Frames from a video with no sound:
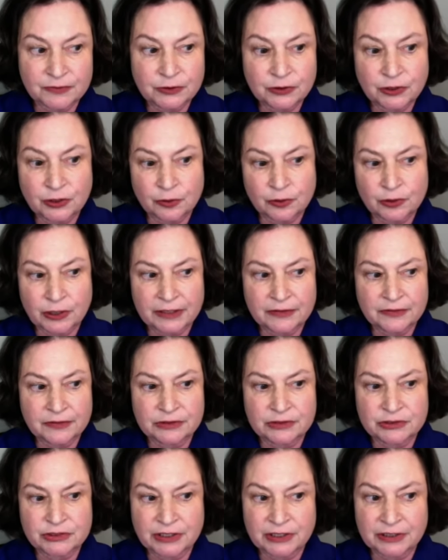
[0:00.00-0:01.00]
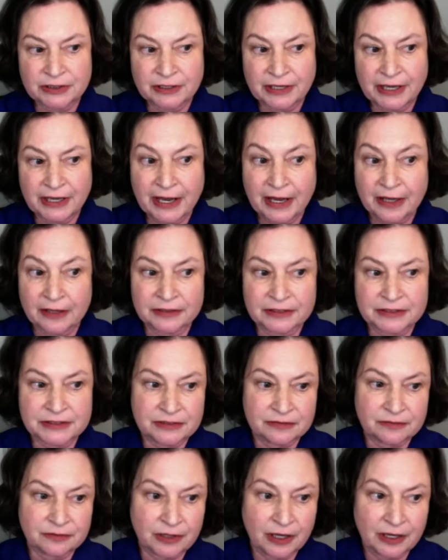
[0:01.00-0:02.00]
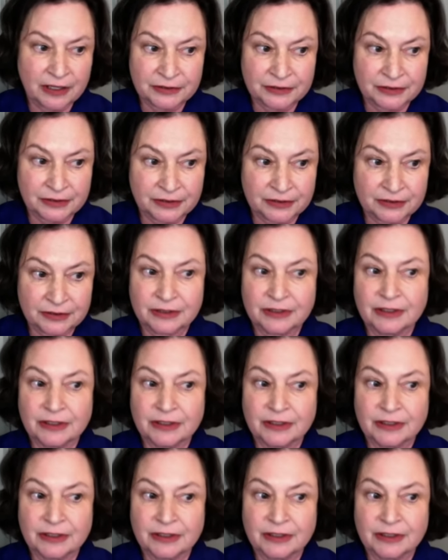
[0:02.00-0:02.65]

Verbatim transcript: you know like the gin alleys of london